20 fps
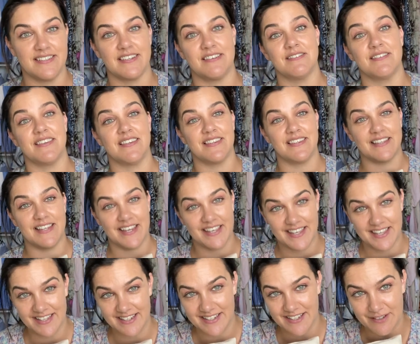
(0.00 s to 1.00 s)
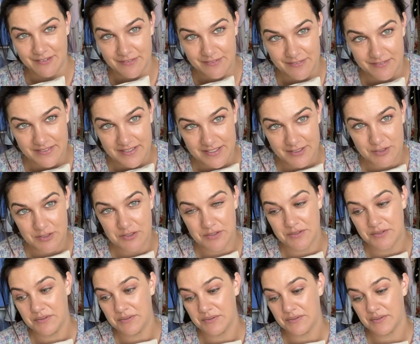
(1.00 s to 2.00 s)
I was lucky enough
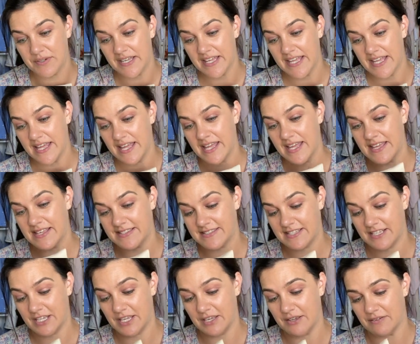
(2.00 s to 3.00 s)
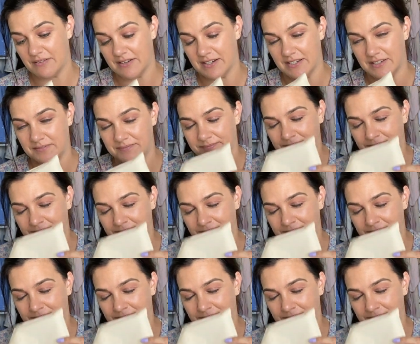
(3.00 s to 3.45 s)
to secure.